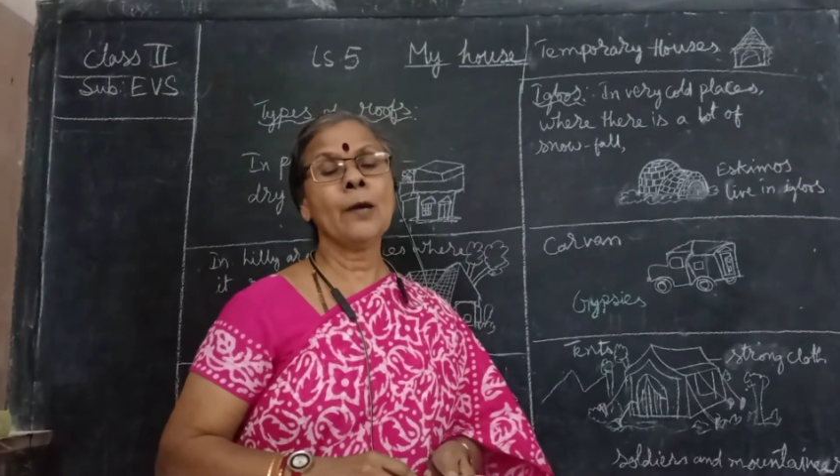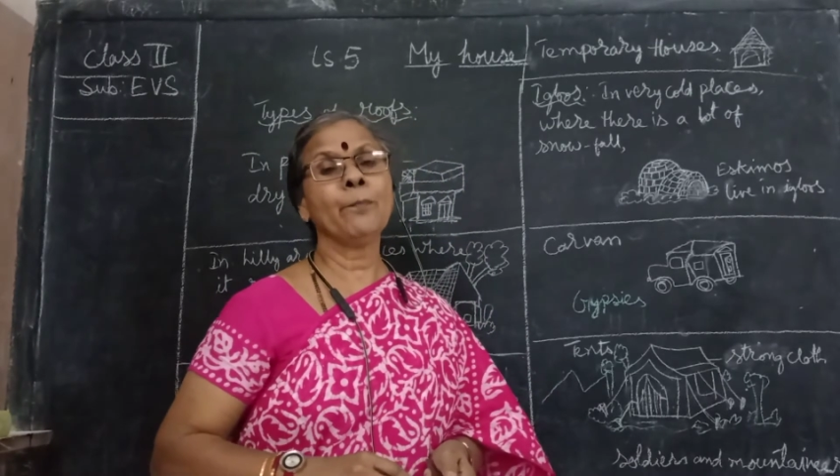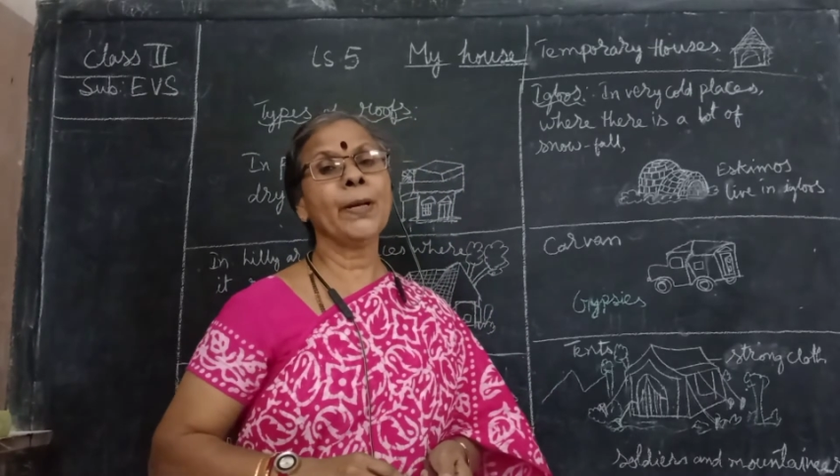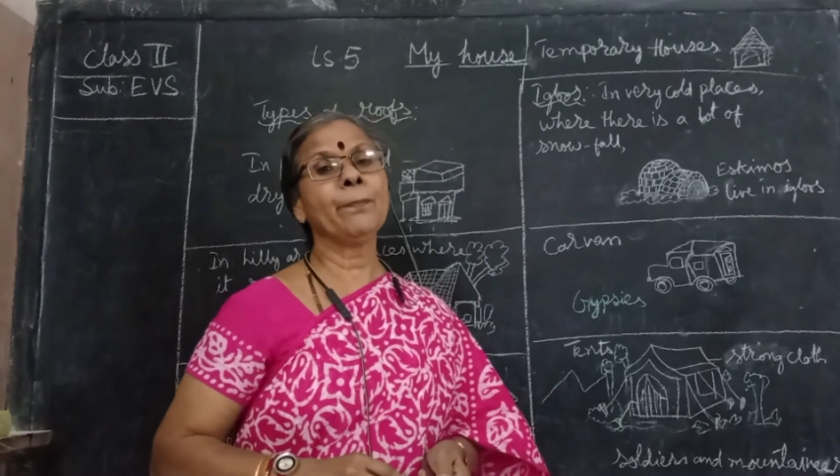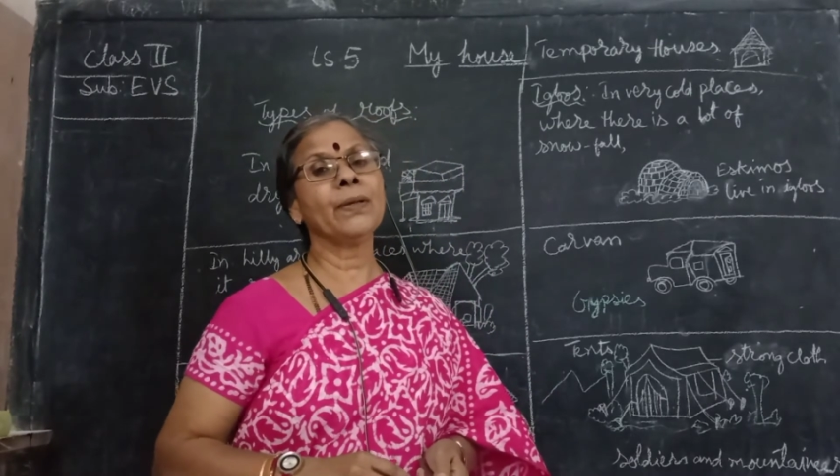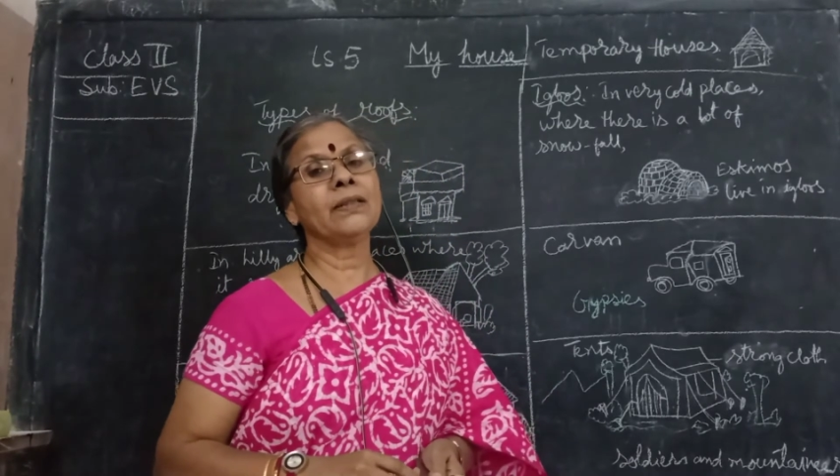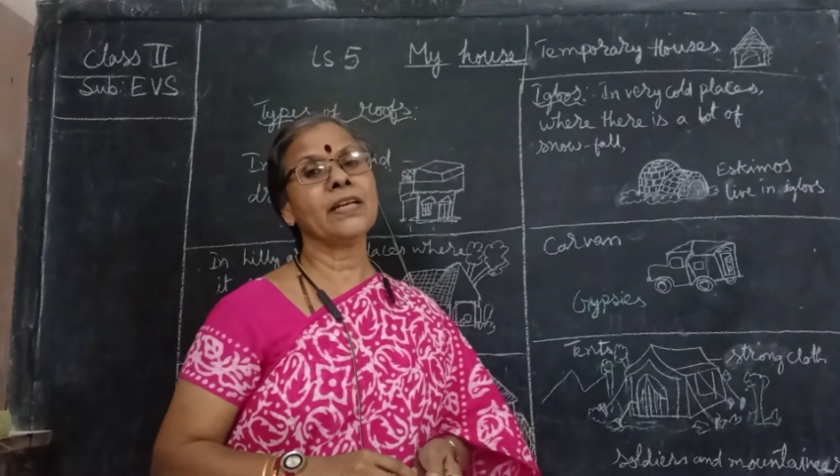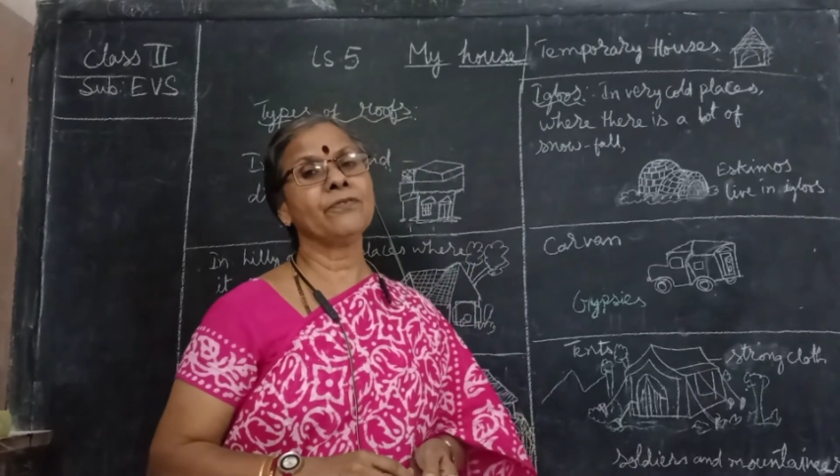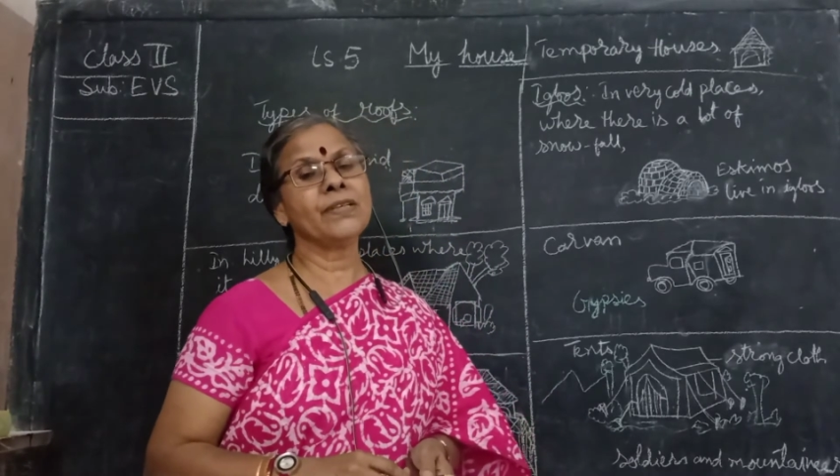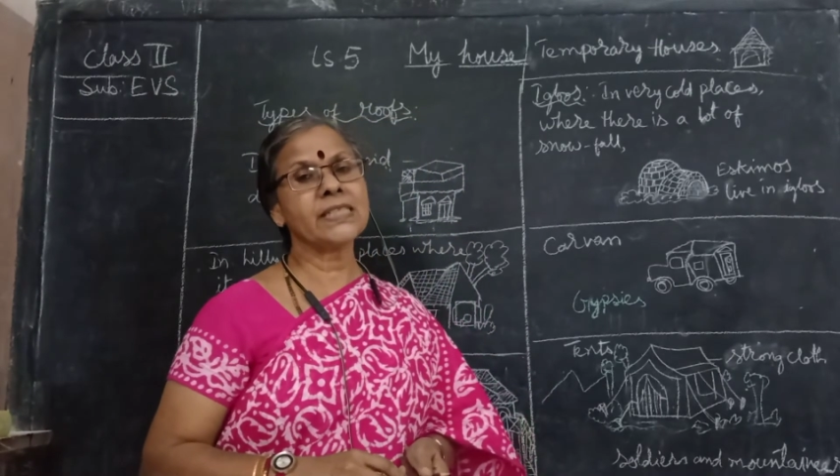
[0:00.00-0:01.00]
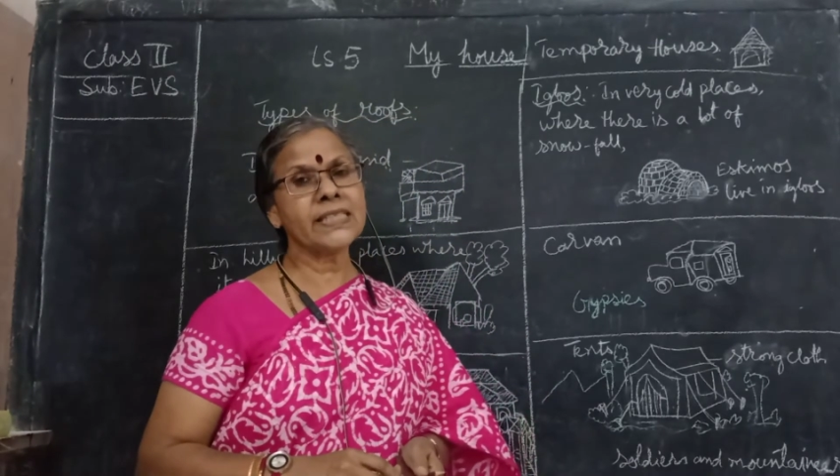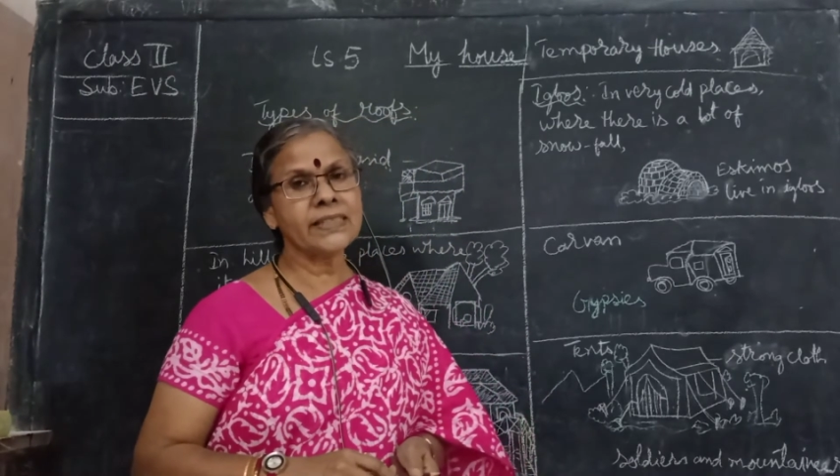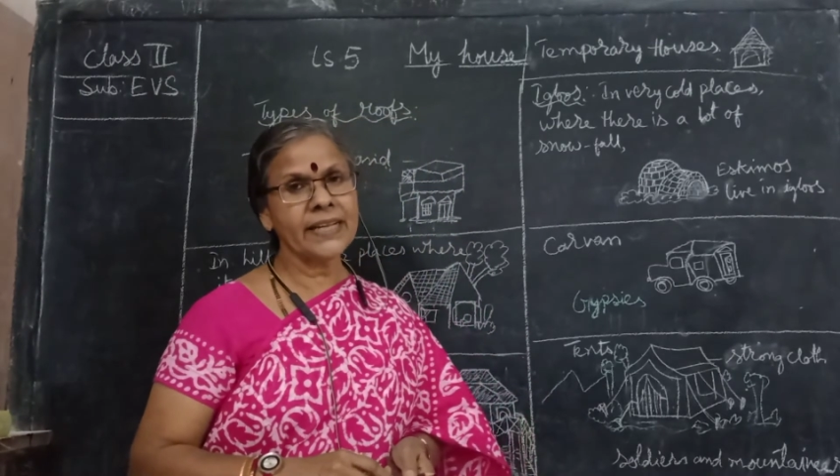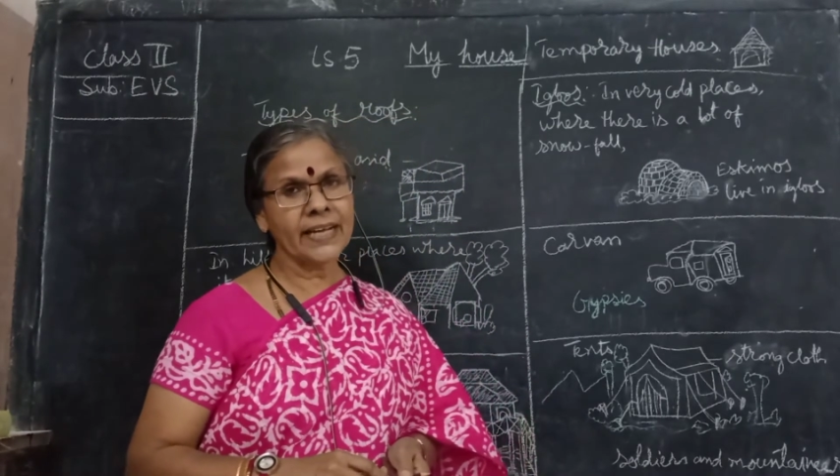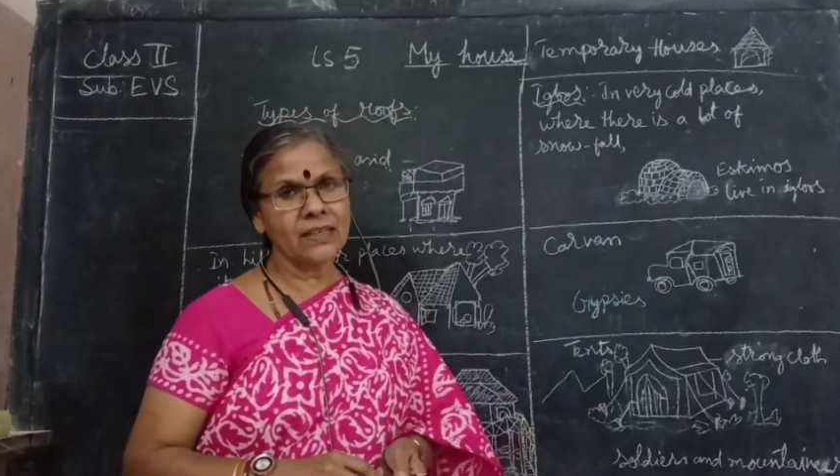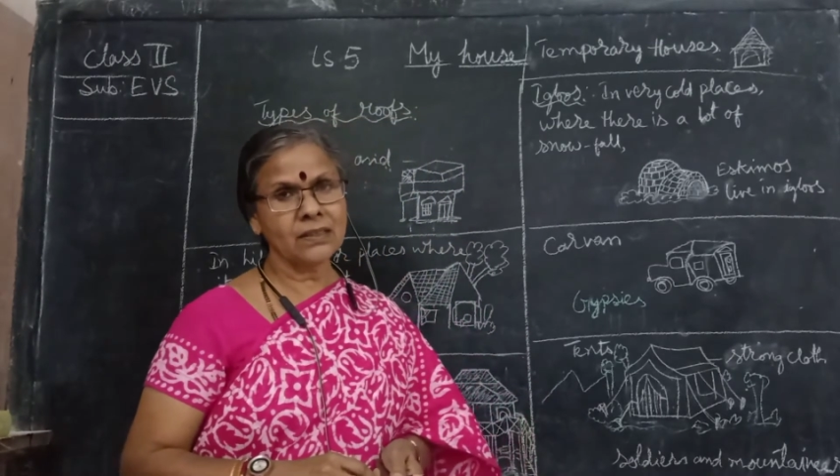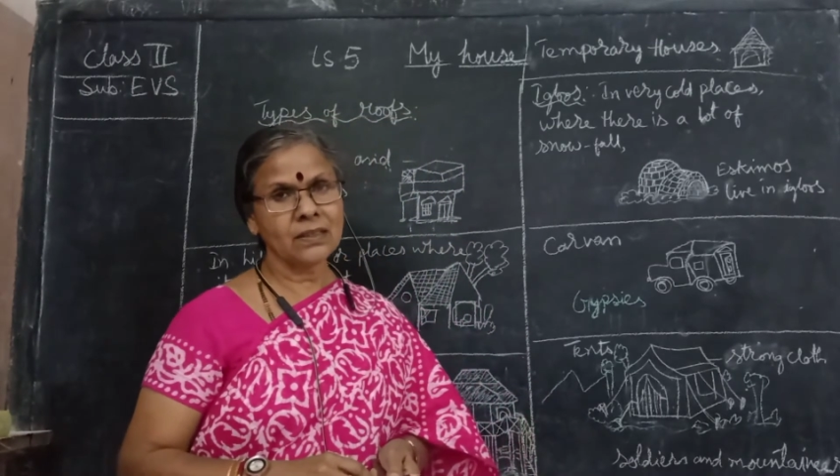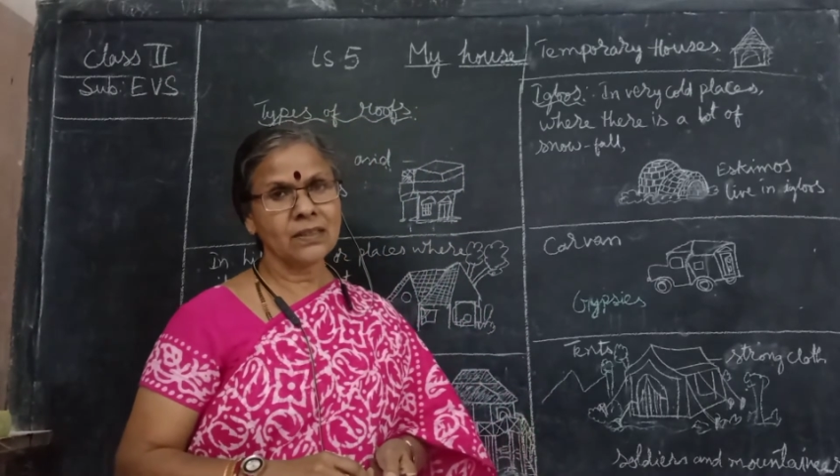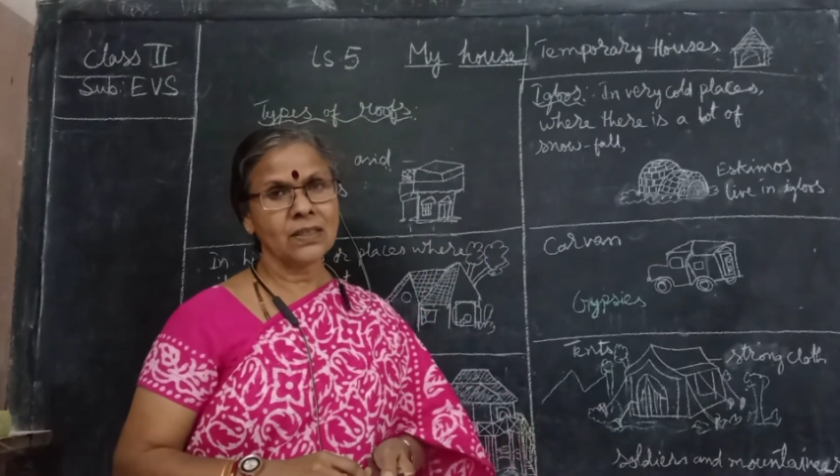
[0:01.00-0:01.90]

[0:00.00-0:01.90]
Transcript: People they visit there